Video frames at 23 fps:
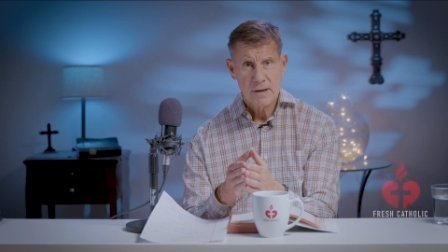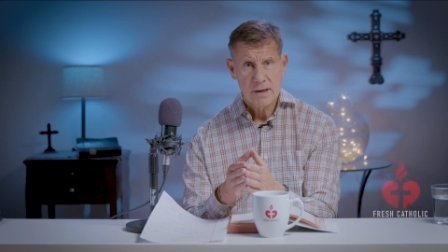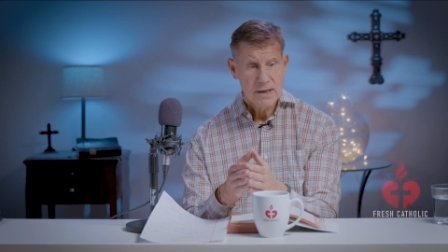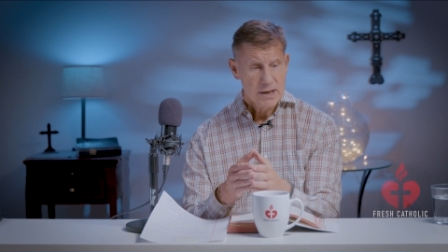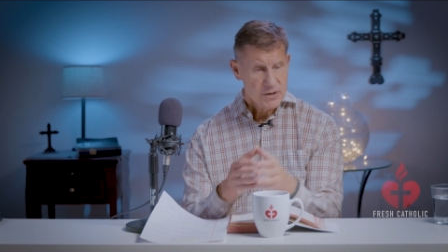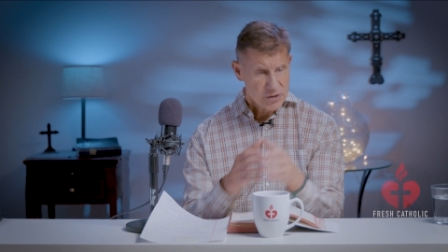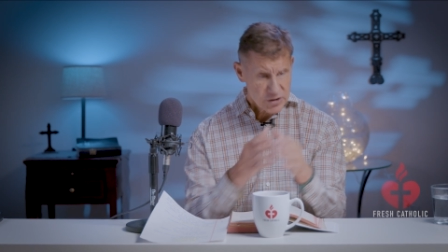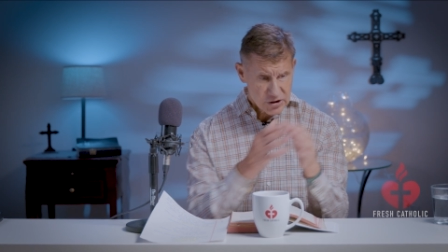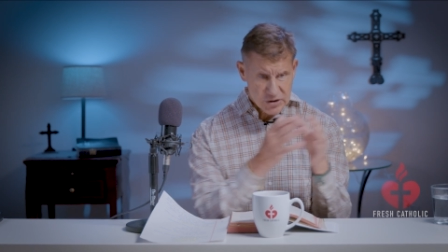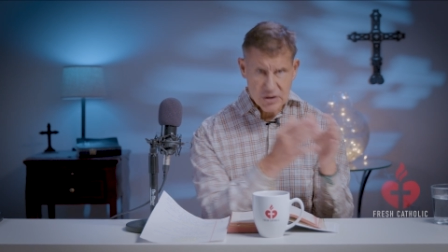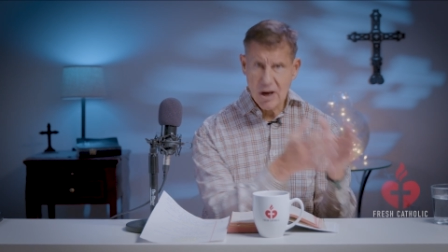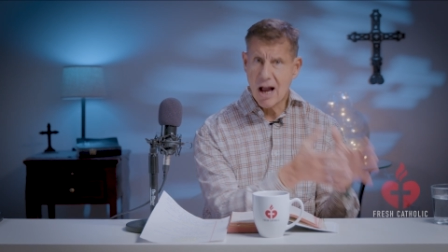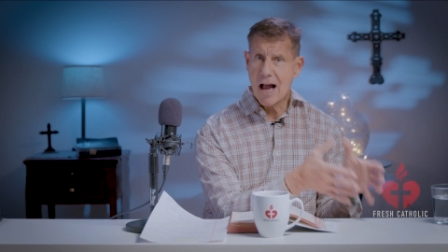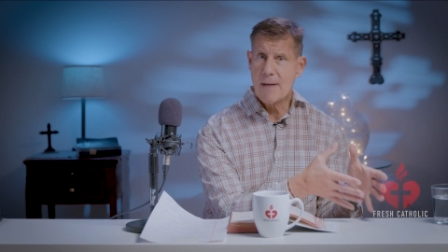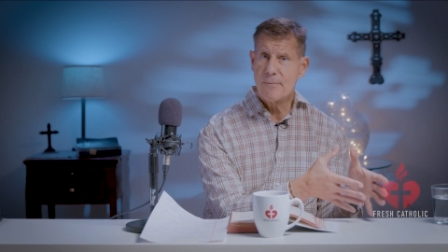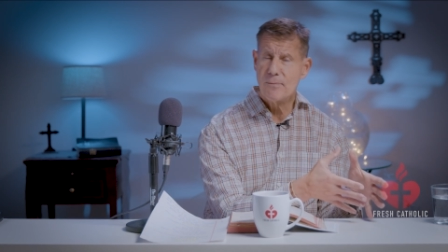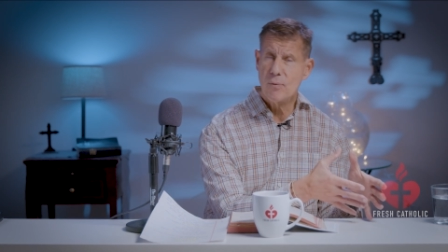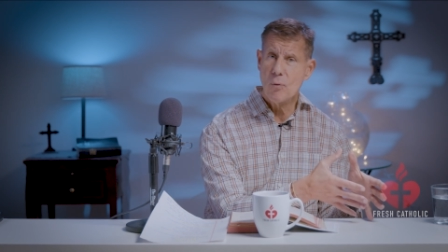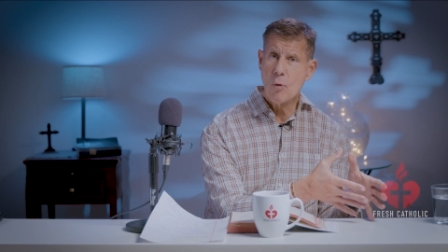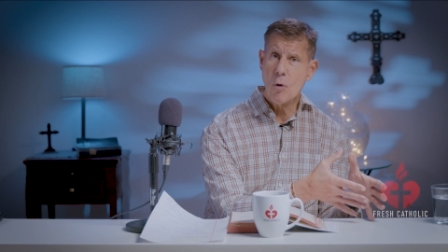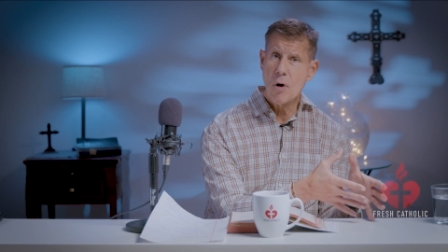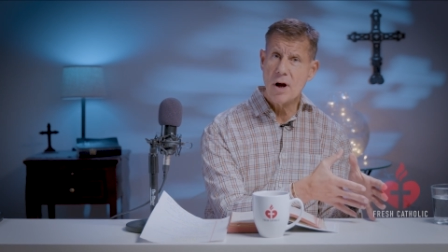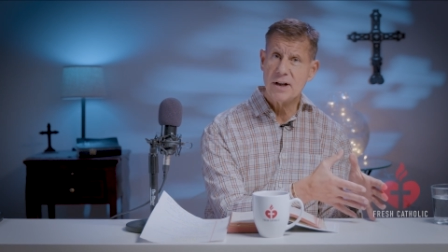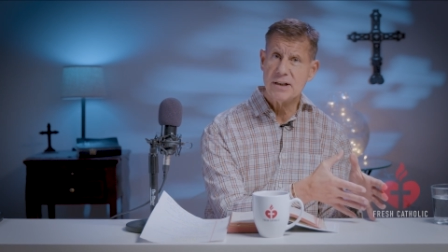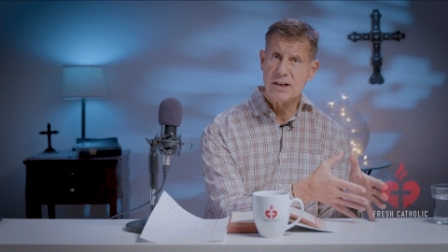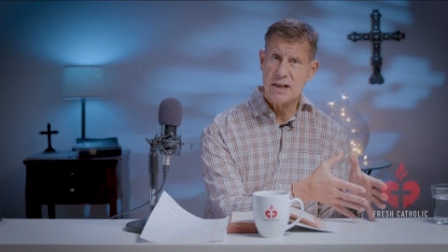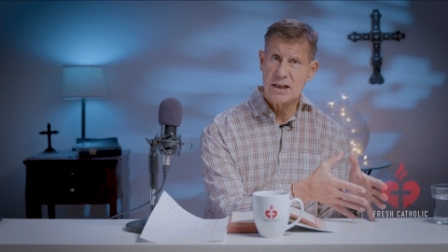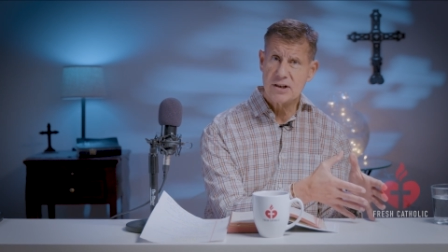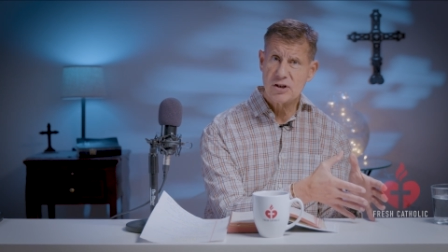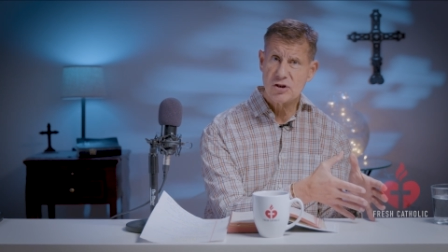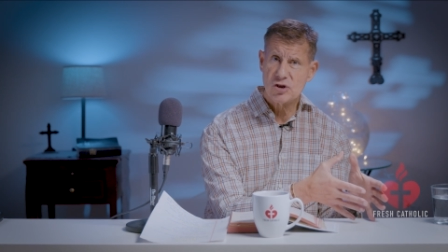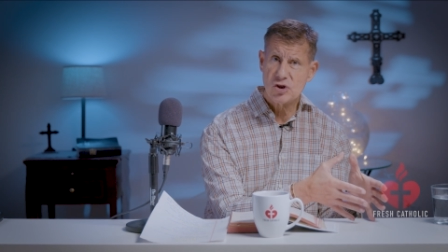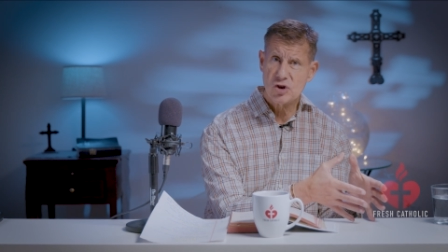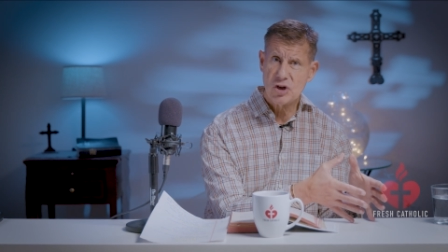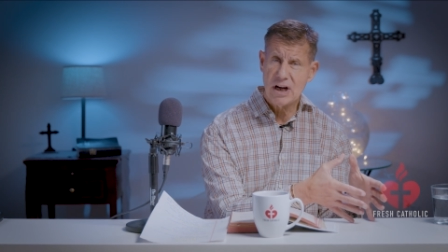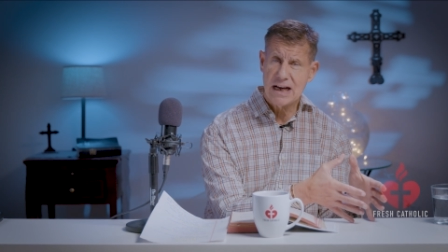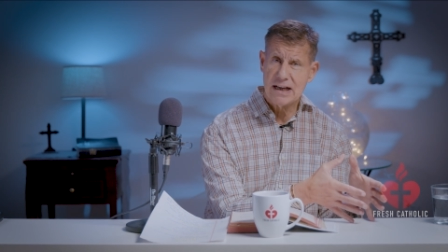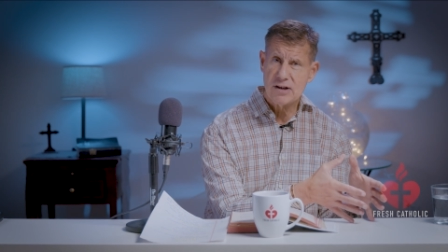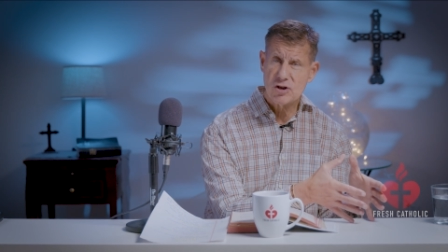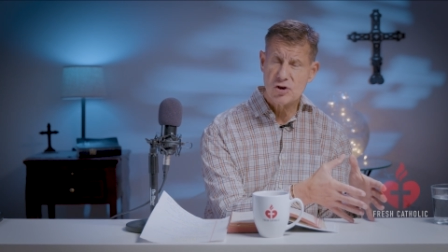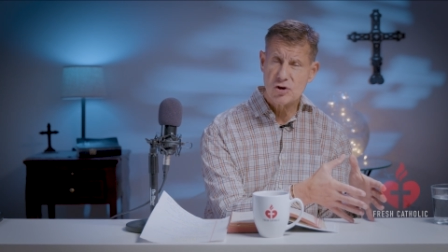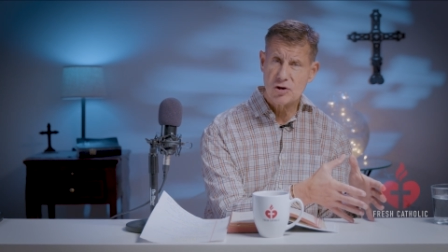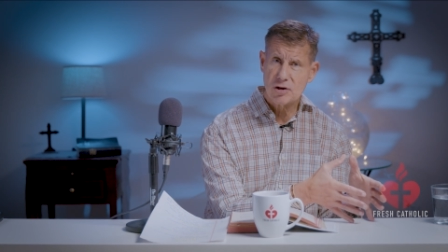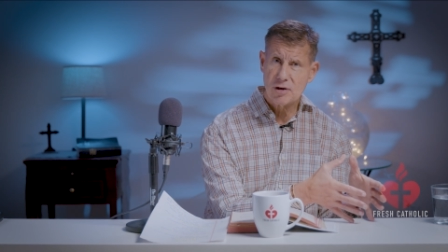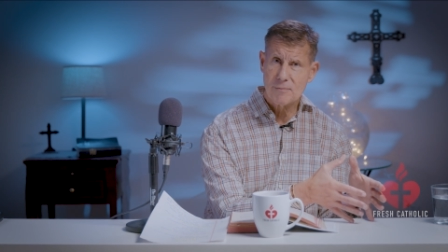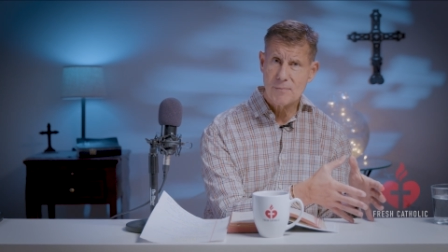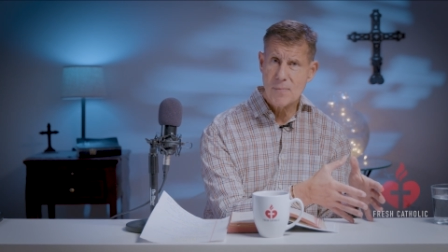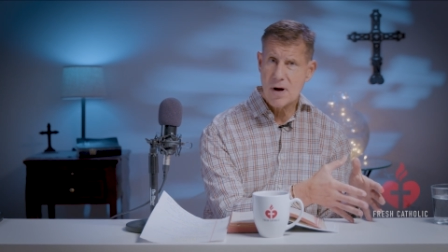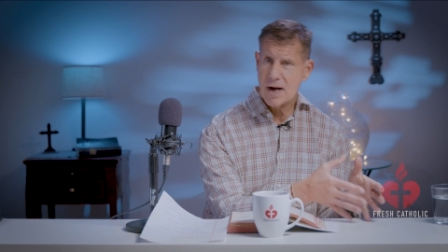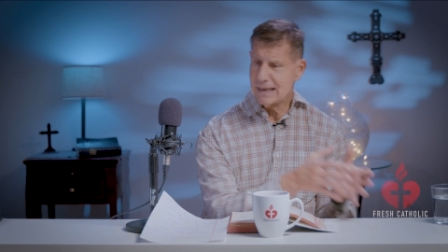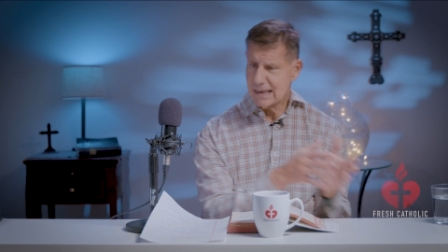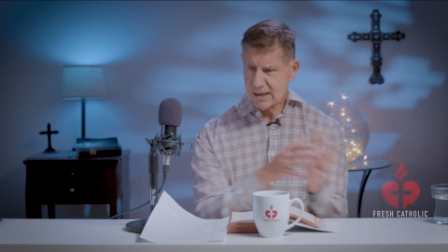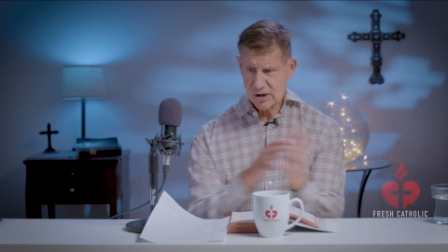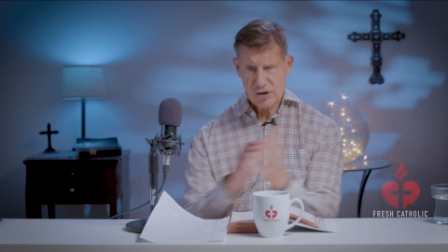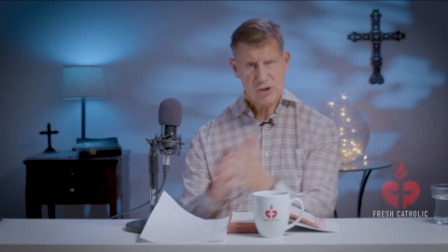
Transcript: Stop 1, you exchanged your money.